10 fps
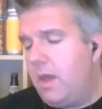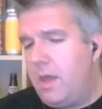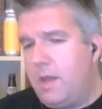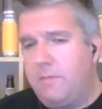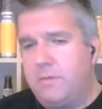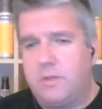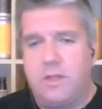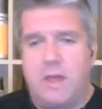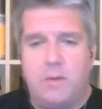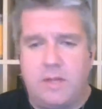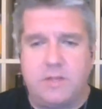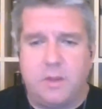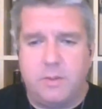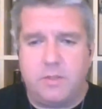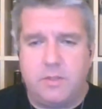Um, so that
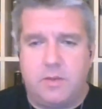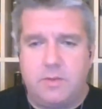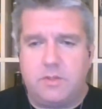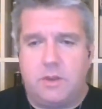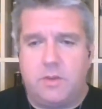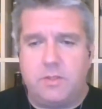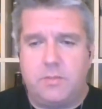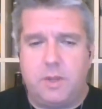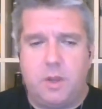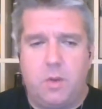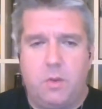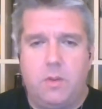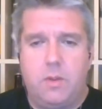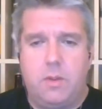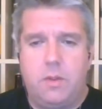that's always that was always super cool.
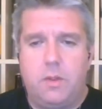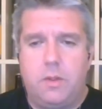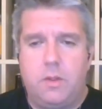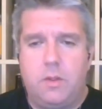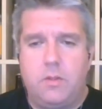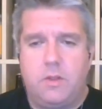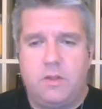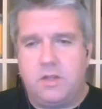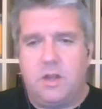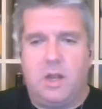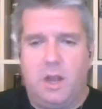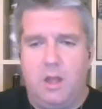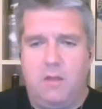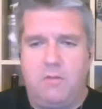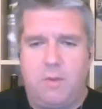So he's got an
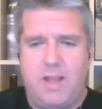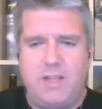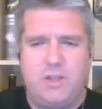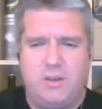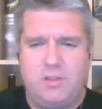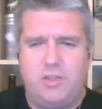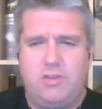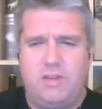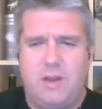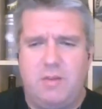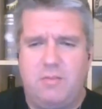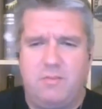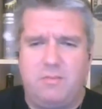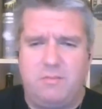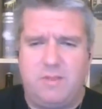alert. Requires your shutdown.
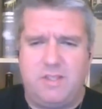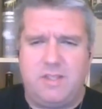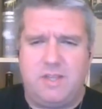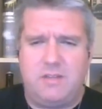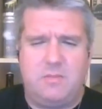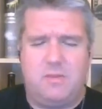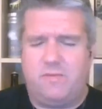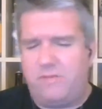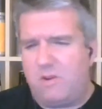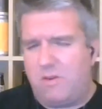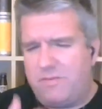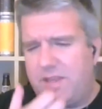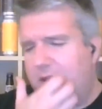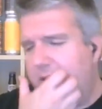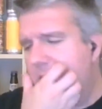Restart. Oh, fuck off,
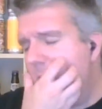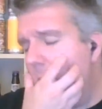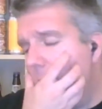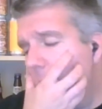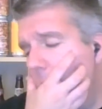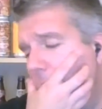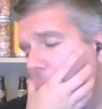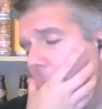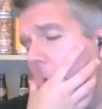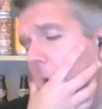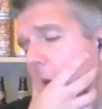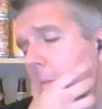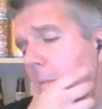dickhead.